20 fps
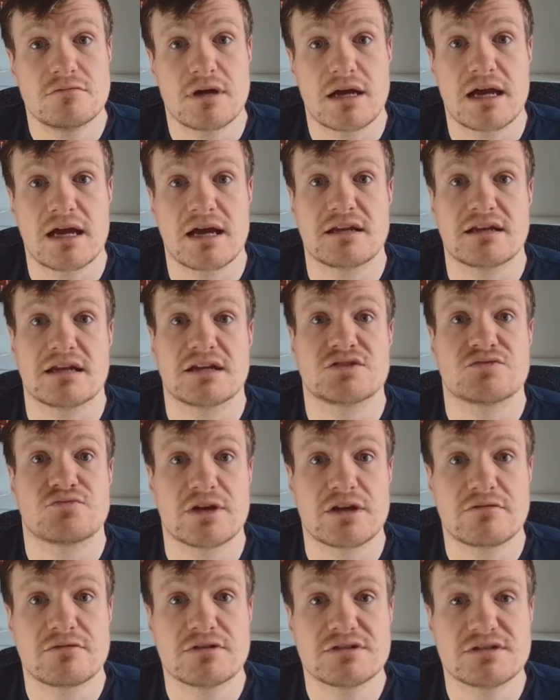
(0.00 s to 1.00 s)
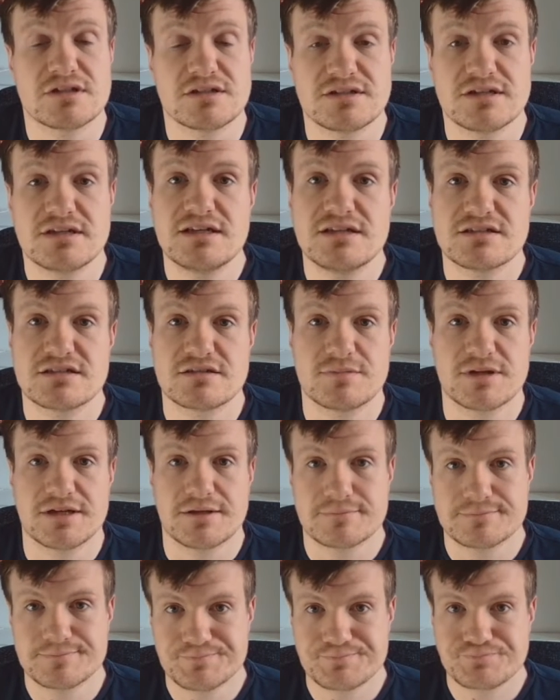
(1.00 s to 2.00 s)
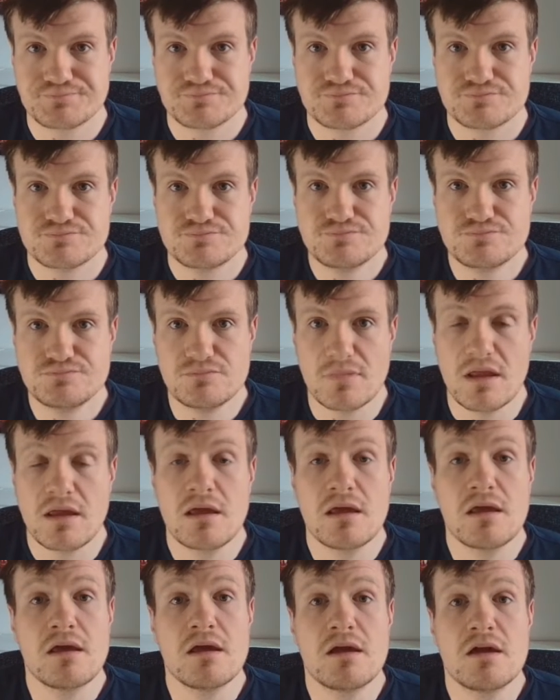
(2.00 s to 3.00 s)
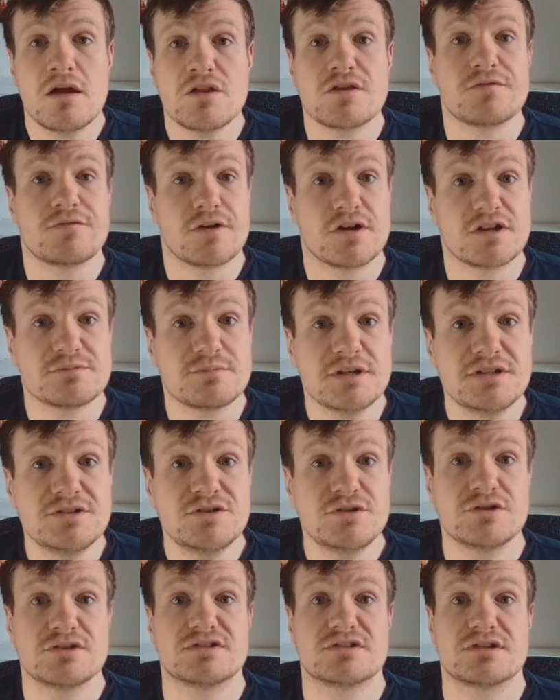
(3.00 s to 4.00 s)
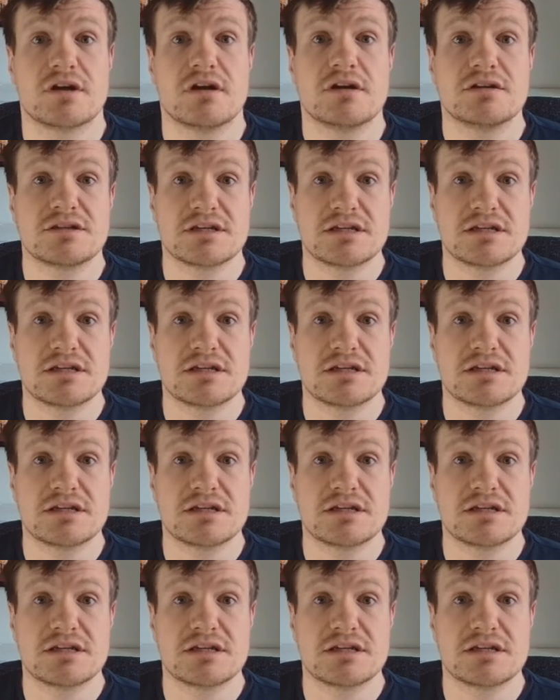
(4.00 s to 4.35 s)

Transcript: and as rigorous as it needs to be. The first place you can start